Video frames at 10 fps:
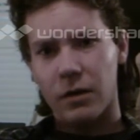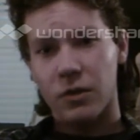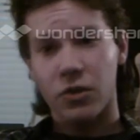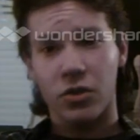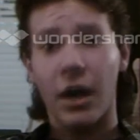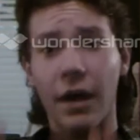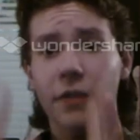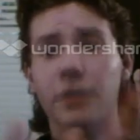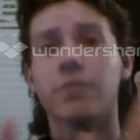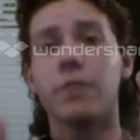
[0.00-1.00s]
Seriously, I
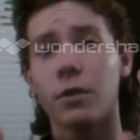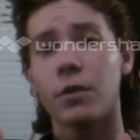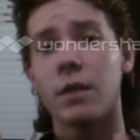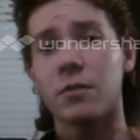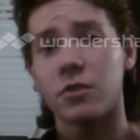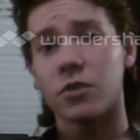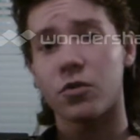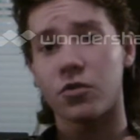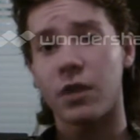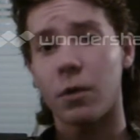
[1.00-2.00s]
think video games and
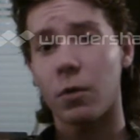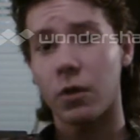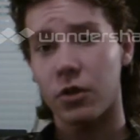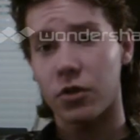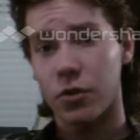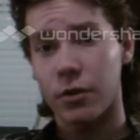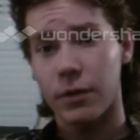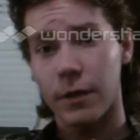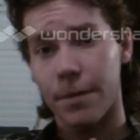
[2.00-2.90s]
social networking should